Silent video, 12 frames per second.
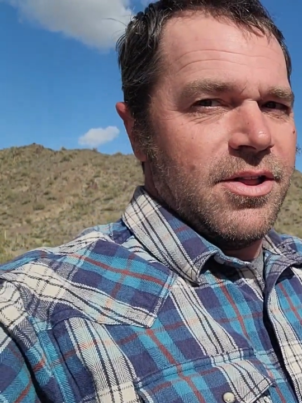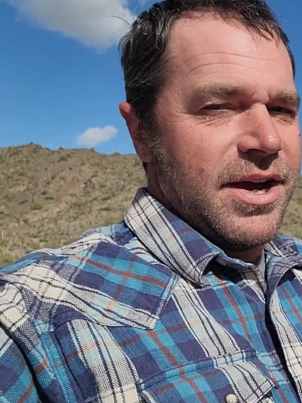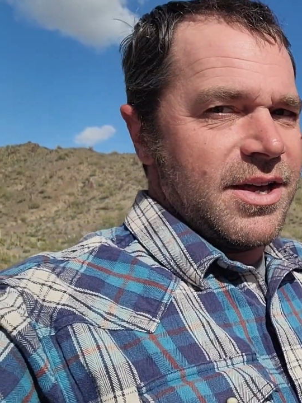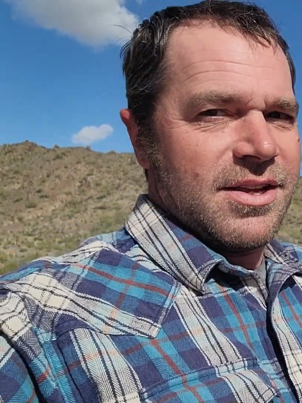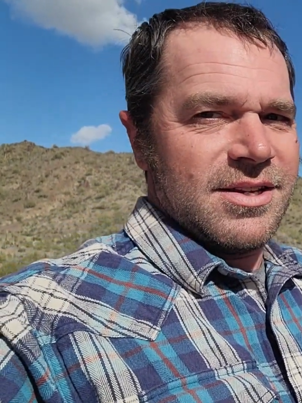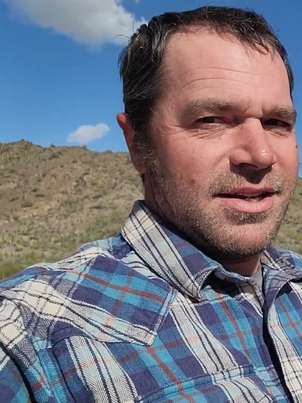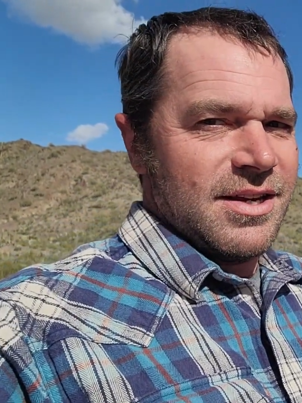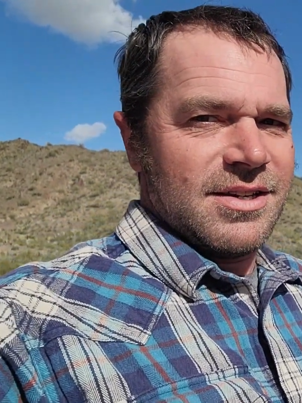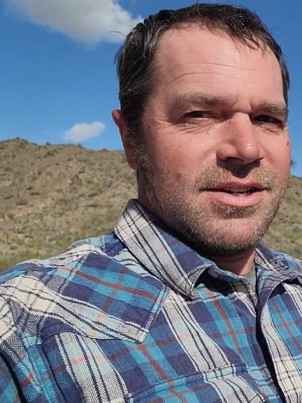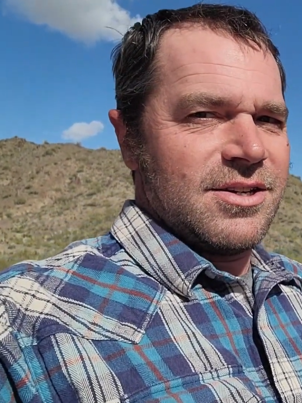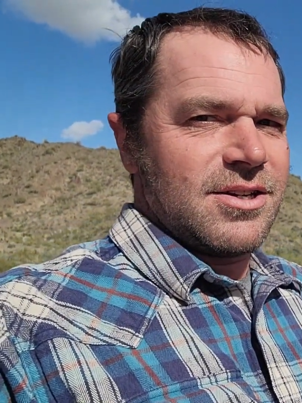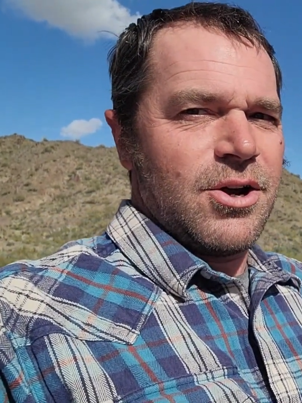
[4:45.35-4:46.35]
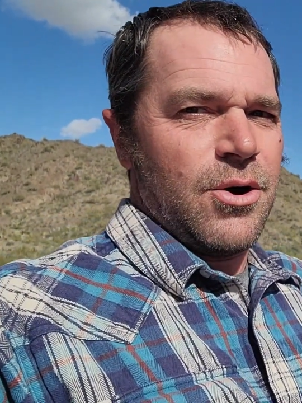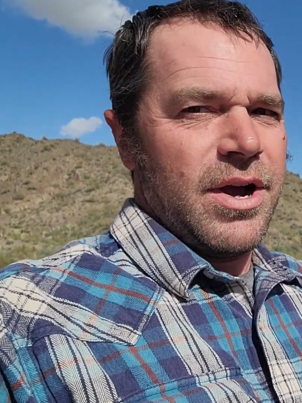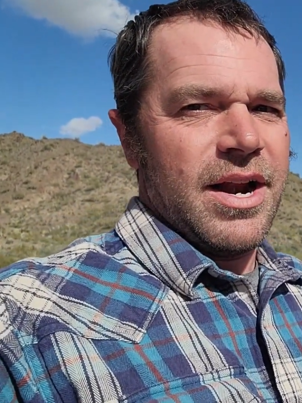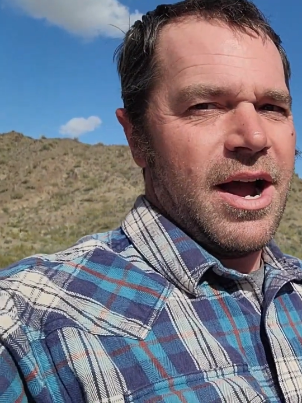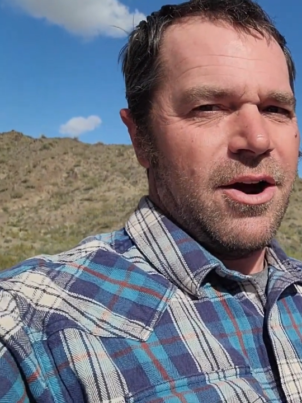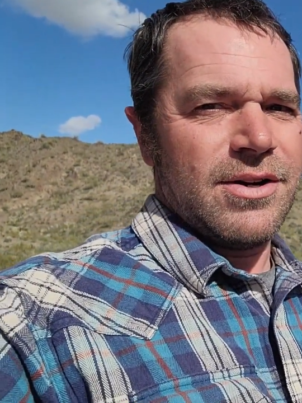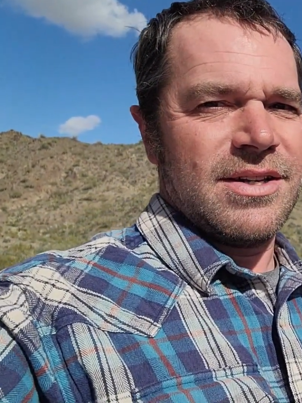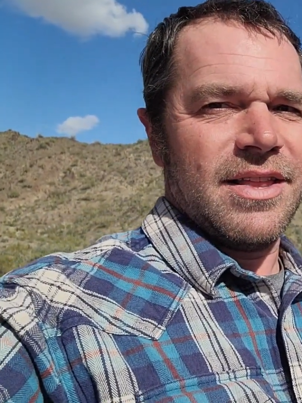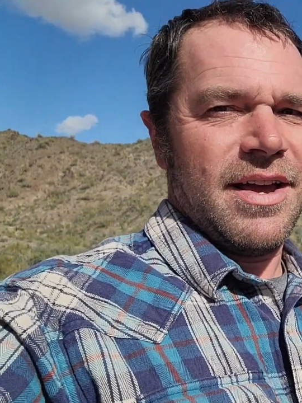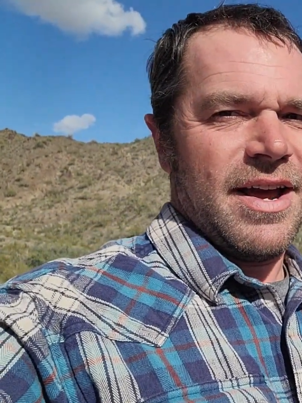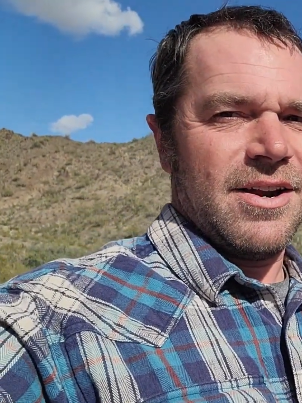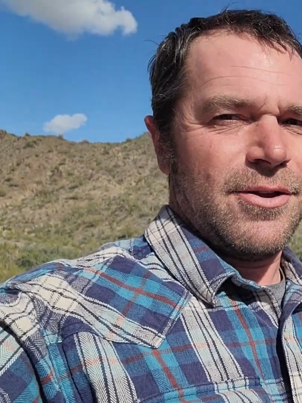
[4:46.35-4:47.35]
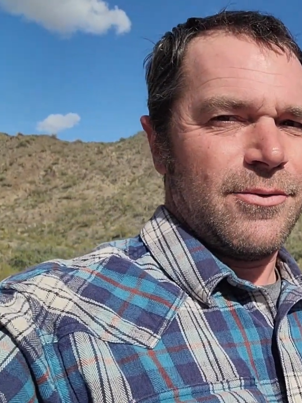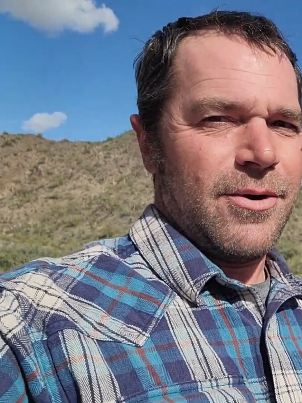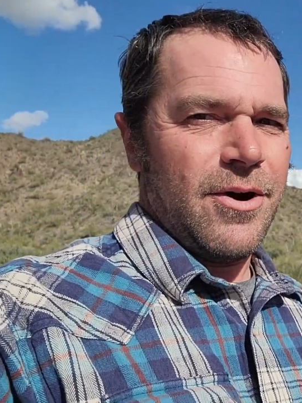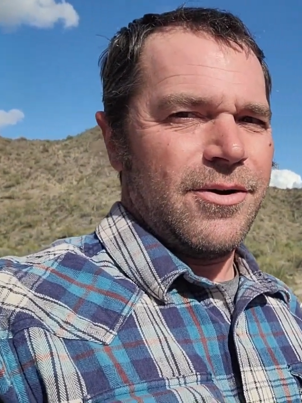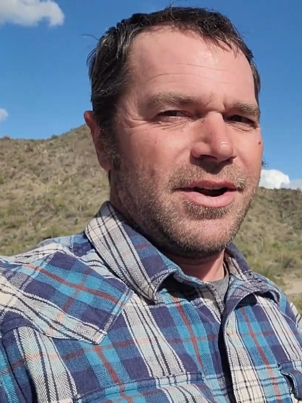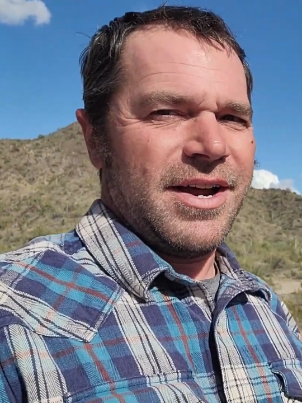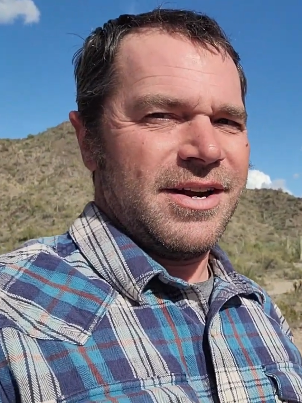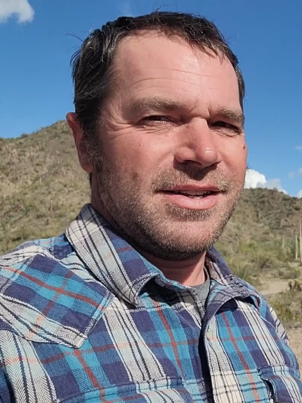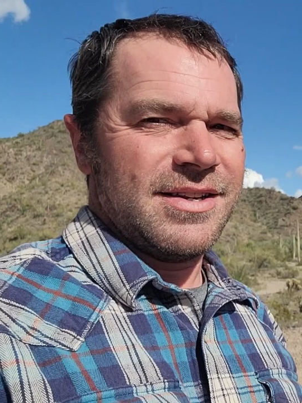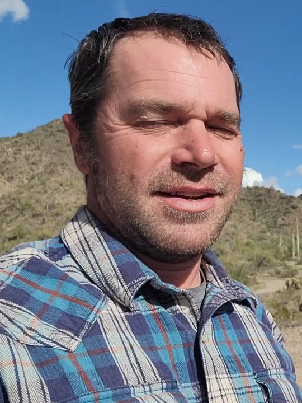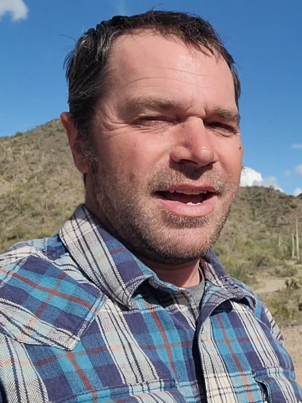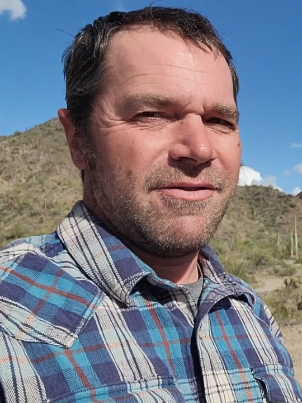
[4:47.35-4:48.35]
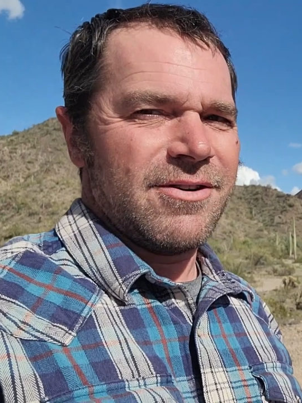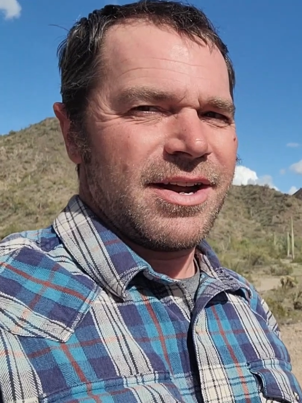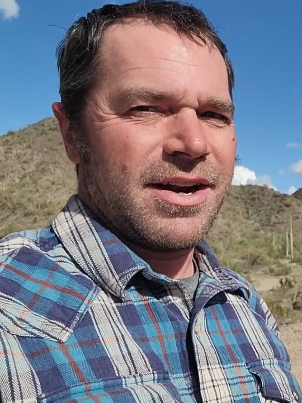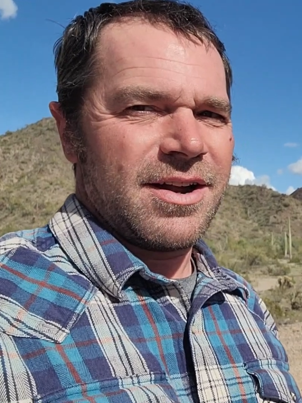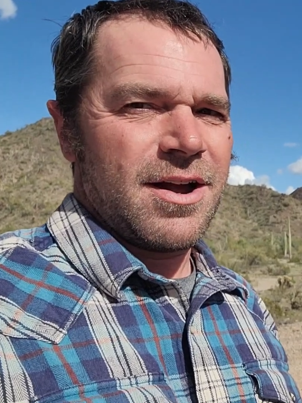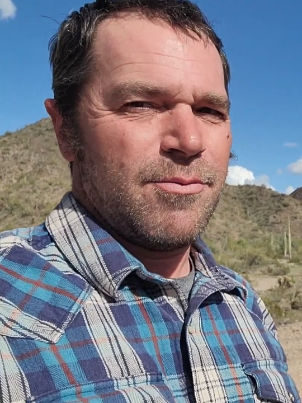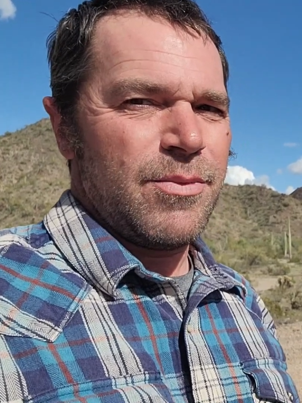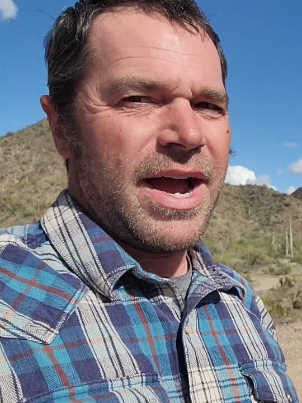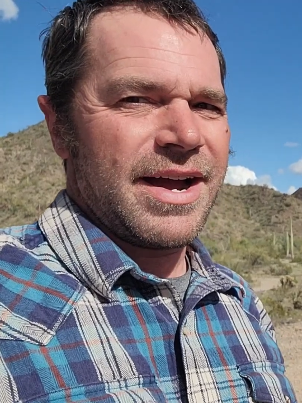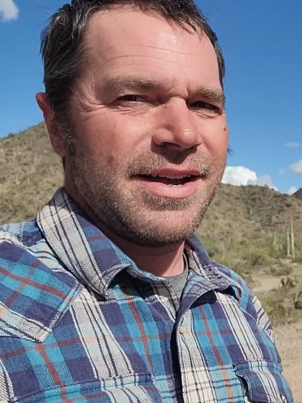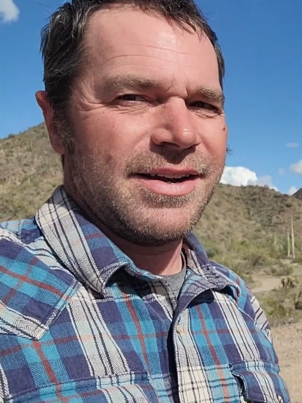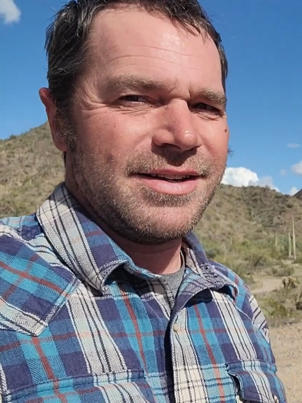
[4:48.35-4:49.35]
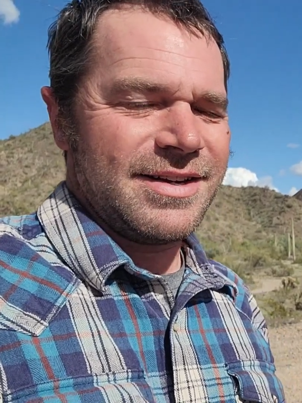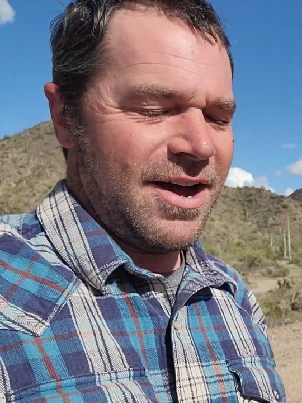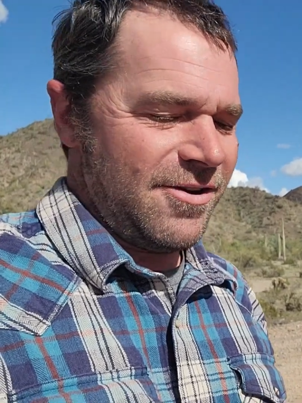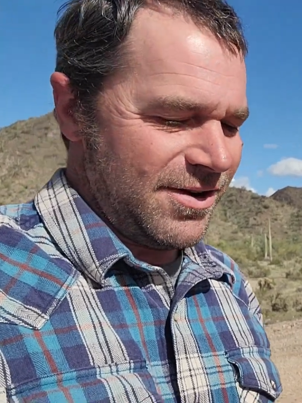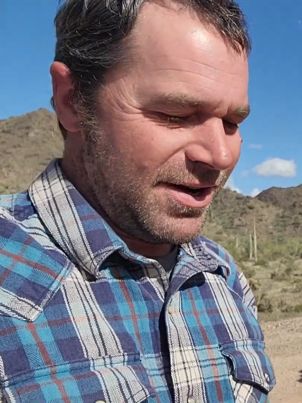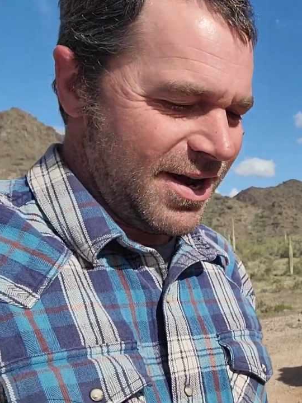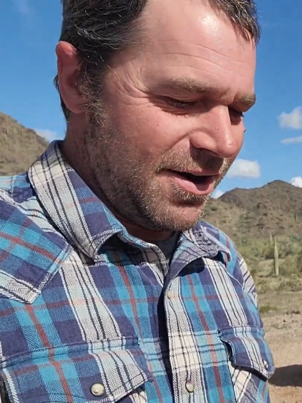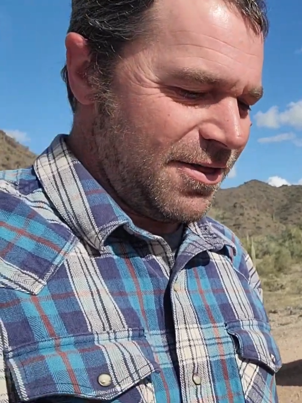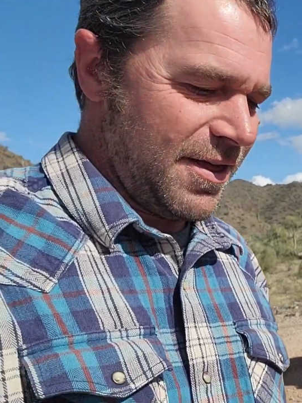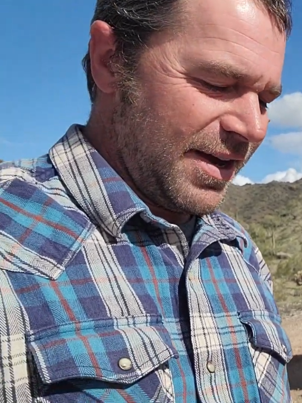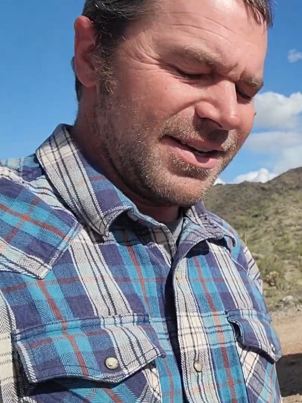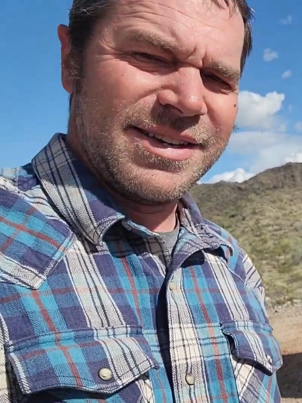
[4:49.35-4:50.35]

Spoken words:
Like this thing's just going out to the end of the road and it's never gonna come back into town, kind of thing.